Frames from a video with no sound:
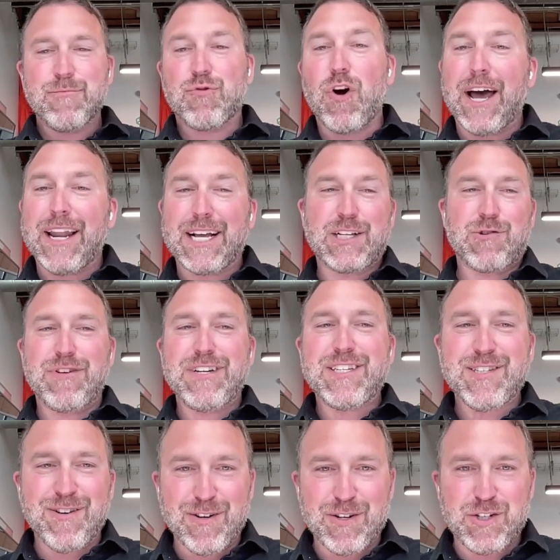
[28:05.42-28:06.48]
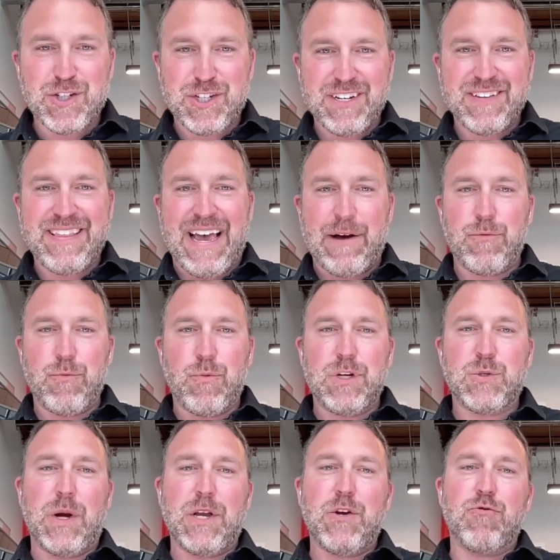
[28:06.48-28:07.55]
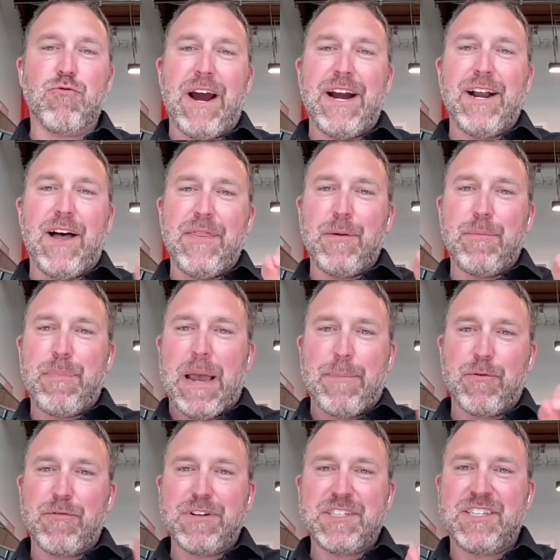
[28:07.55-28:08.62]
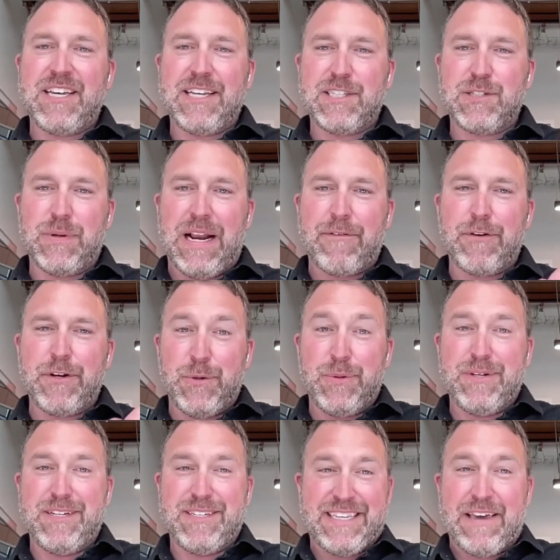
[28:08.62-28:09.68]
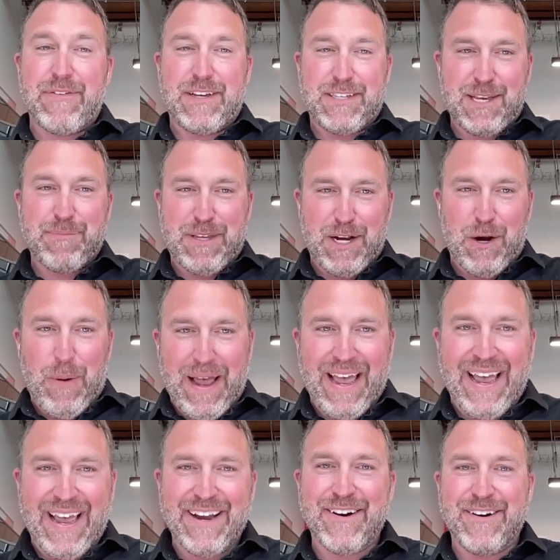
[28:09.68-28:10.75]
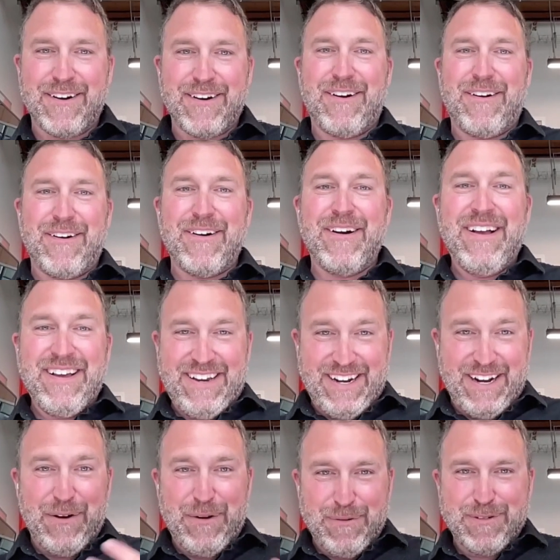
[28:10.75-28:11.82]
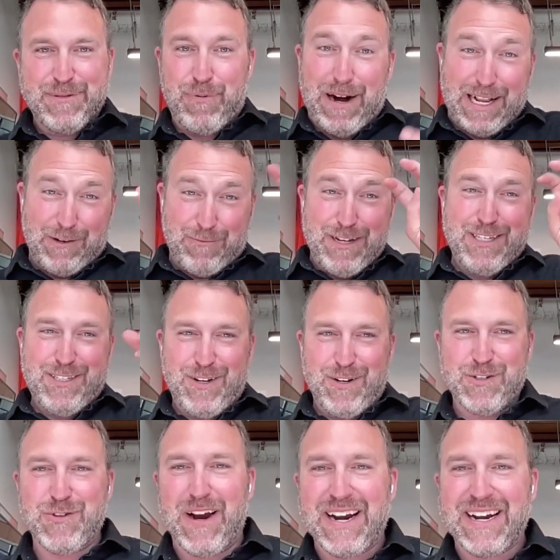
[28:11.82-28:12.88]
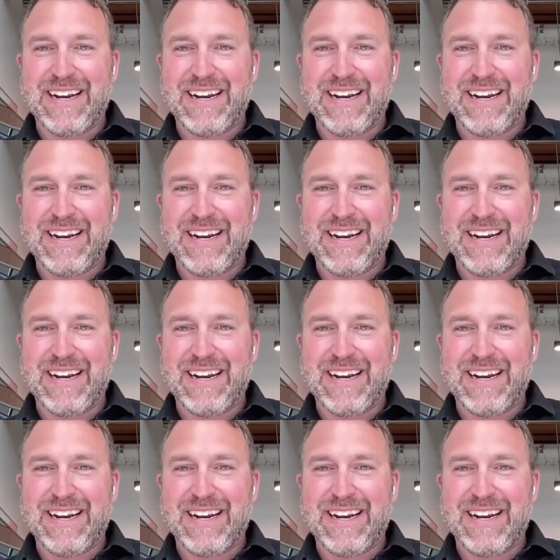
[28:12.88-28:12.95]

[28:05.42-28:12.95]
product research that was what you'd write on the paper receipts whenever you were just giving something away, or it was product research, right?